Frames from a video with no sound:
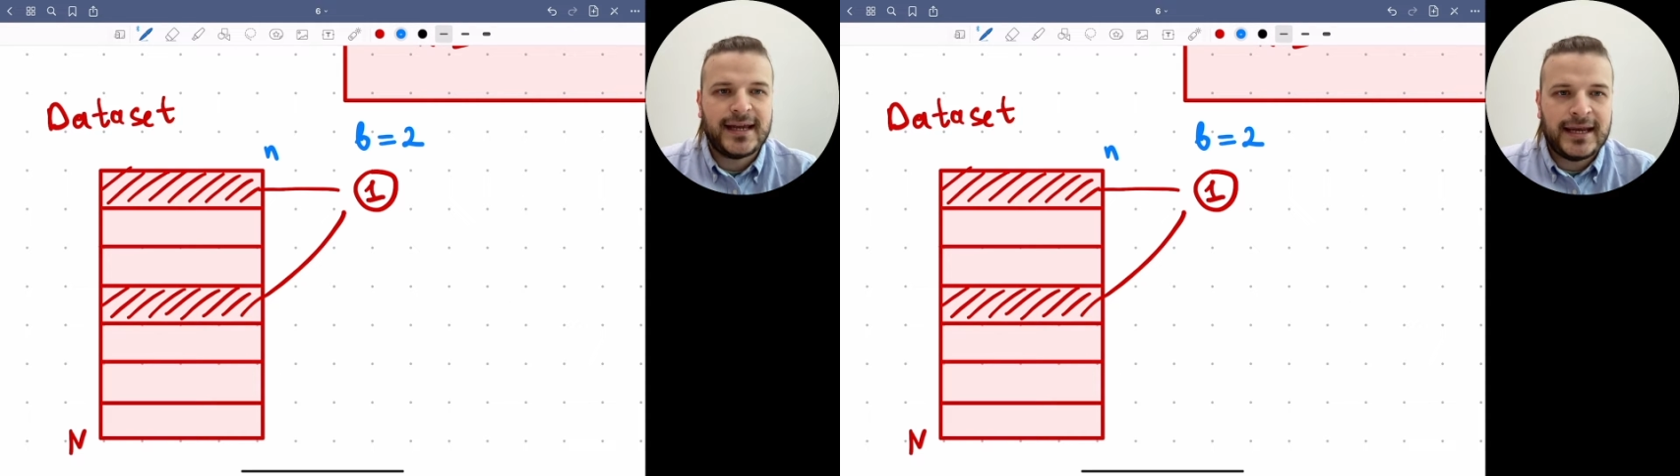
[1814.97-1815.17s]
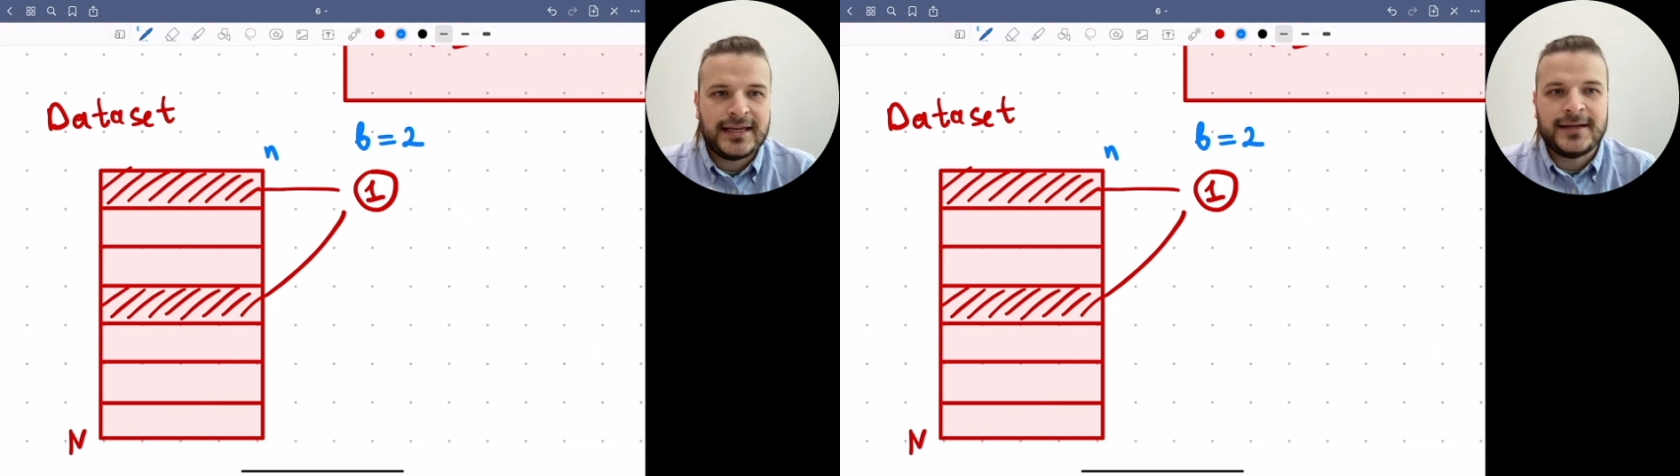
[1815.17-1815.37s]

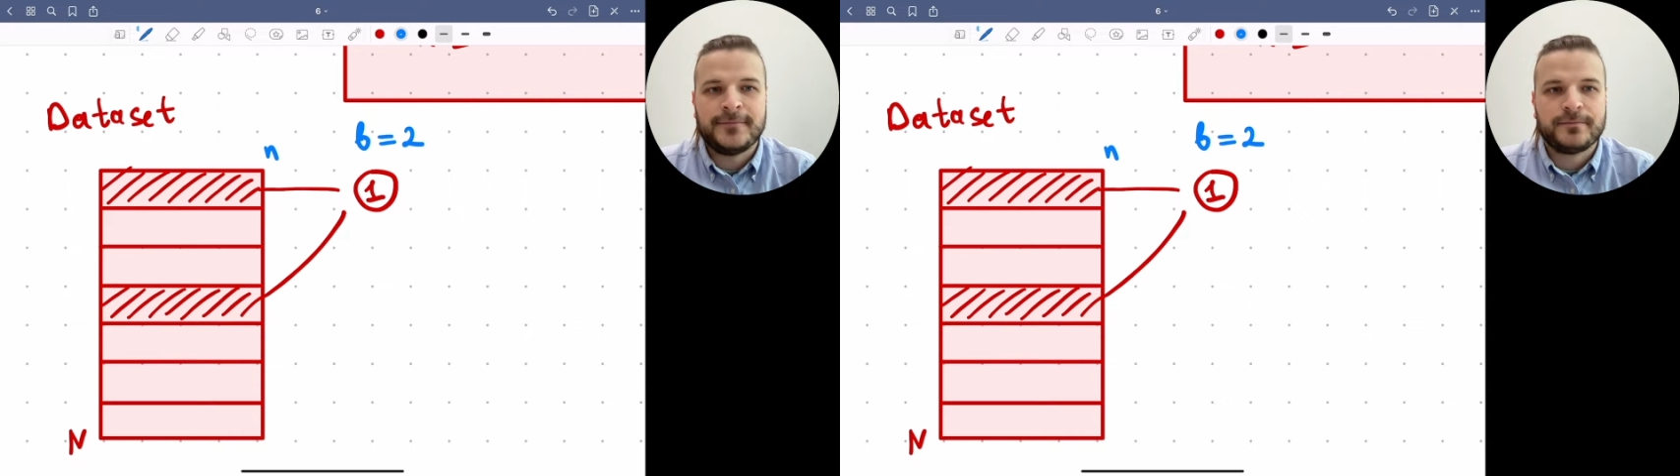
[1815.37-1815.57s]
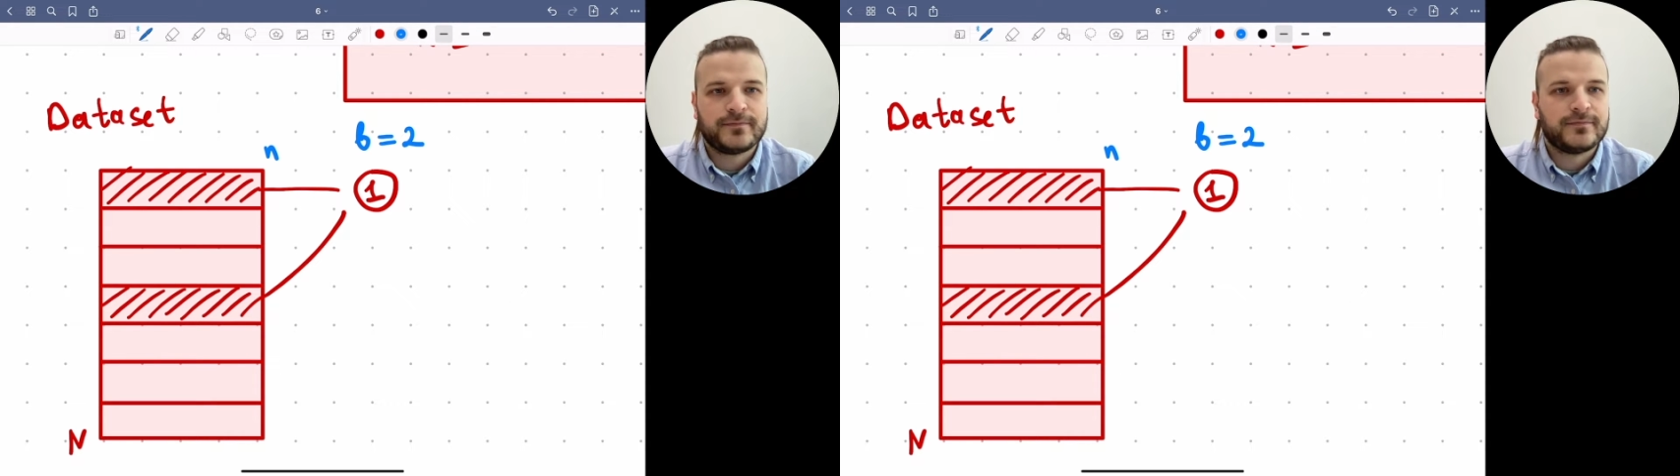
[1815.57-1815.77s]

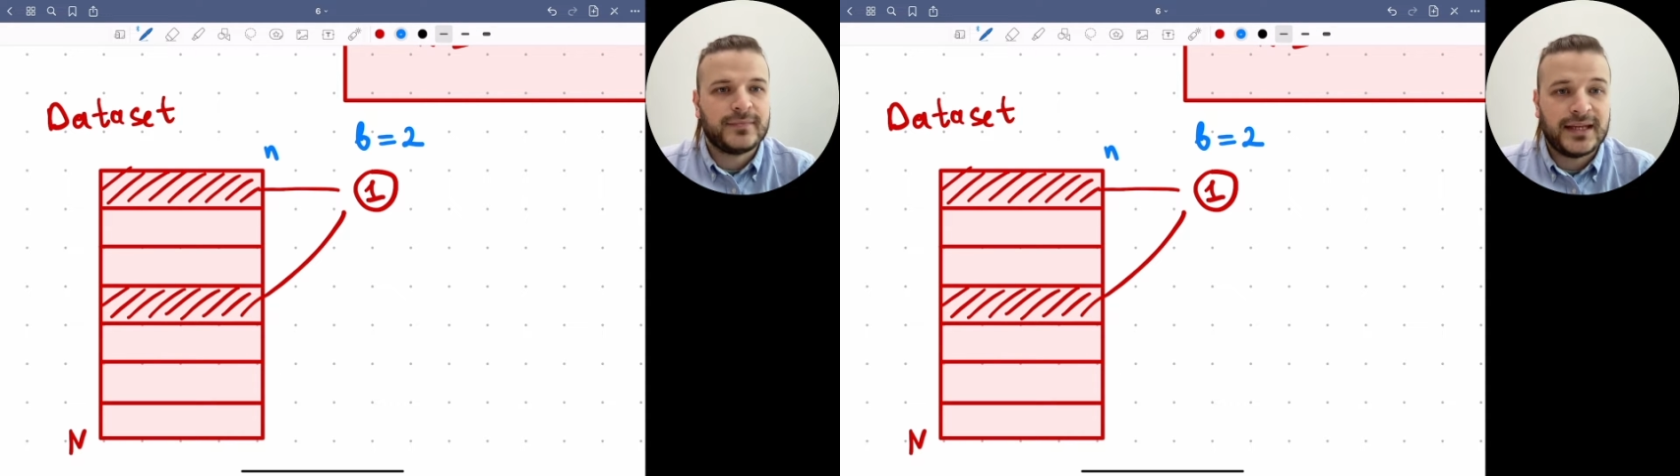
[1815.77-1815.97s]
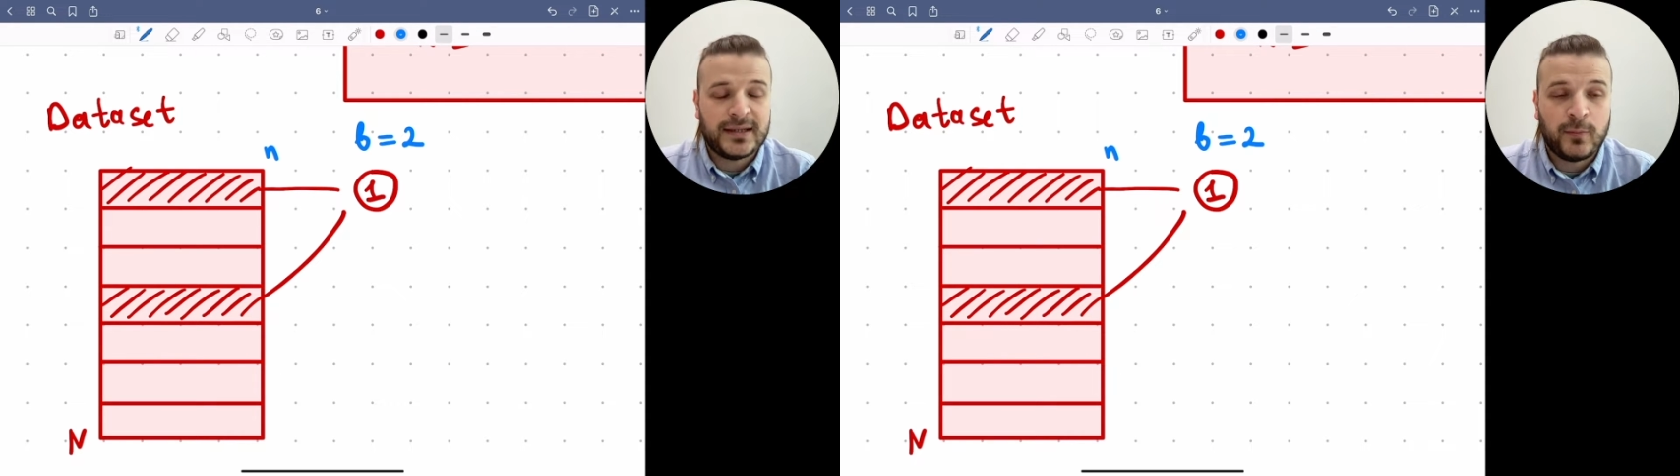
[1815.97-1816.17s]
any
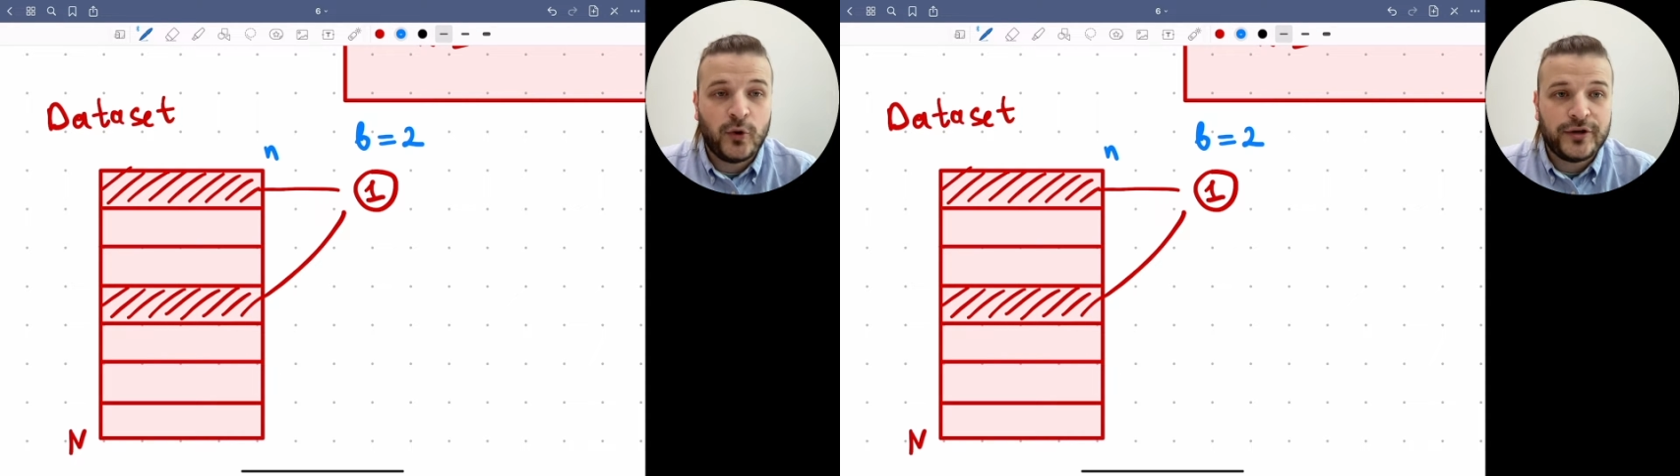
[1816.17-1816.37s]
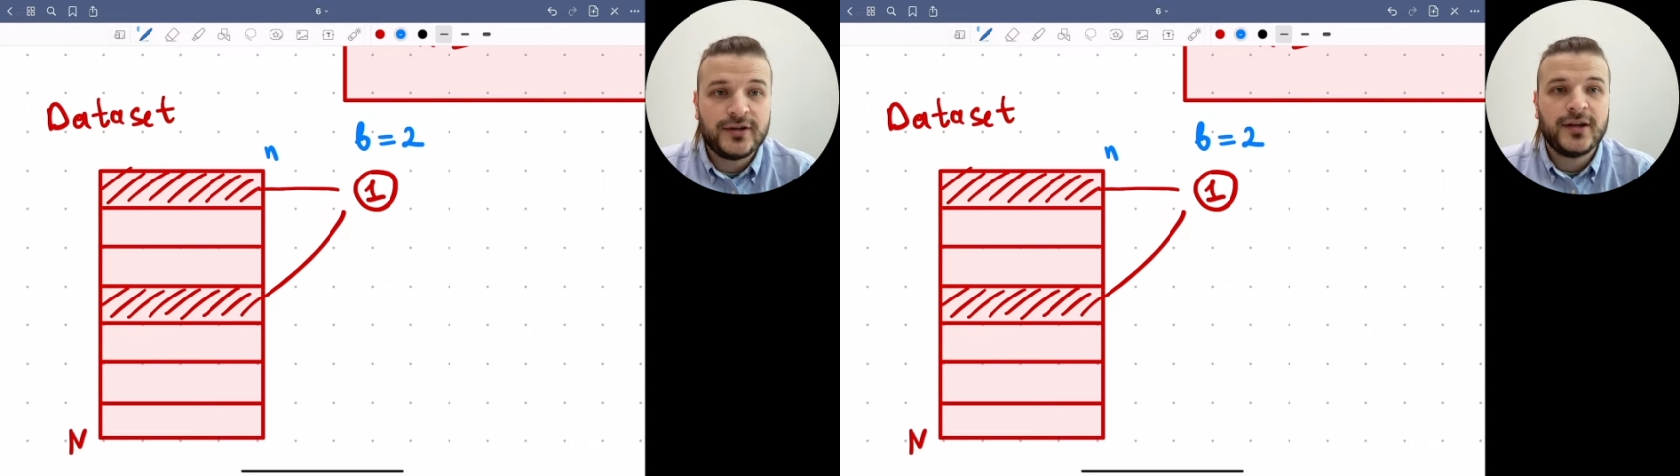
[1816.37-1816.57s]
data
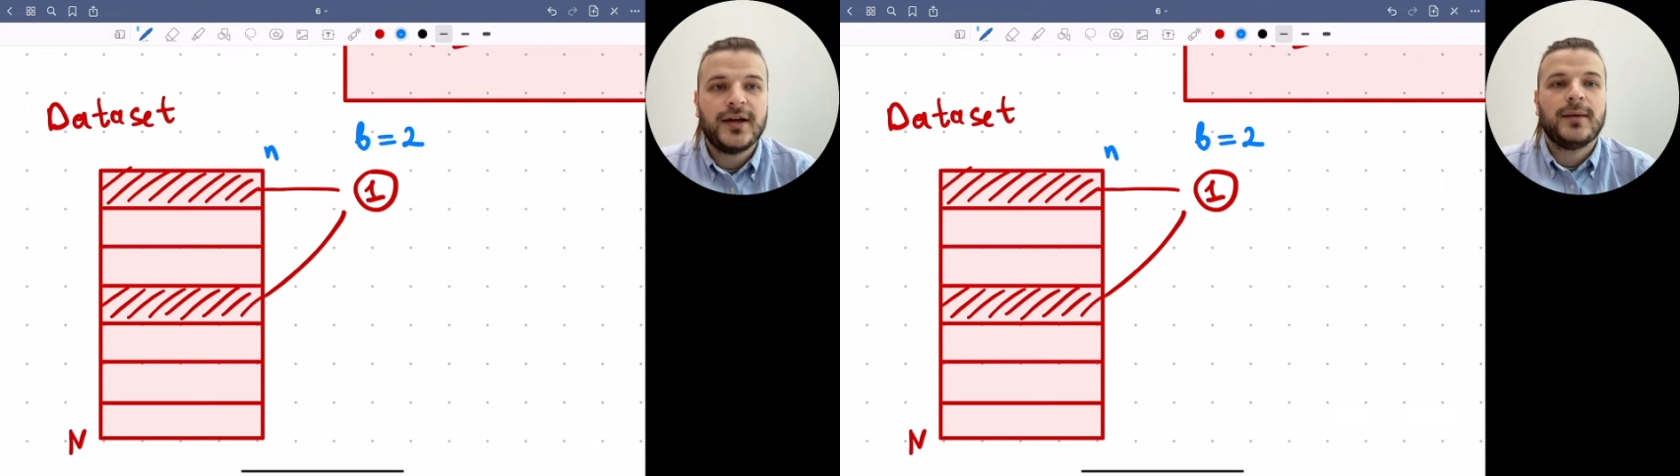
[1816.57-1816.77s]
point,